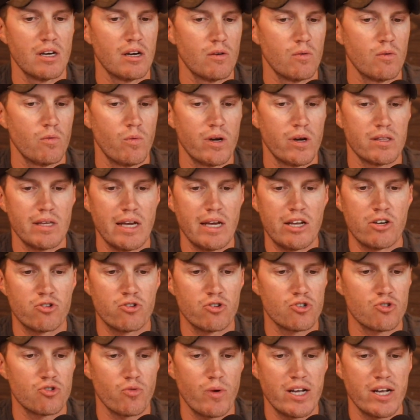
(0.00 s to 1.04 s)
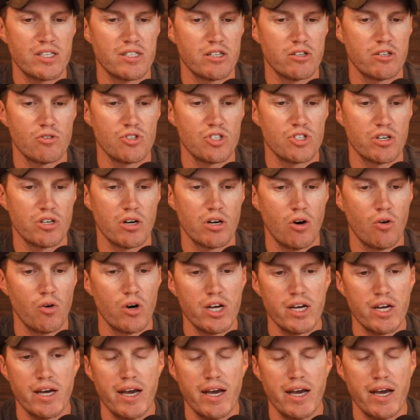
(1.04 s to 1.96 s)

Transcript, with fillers: with interest rates near zero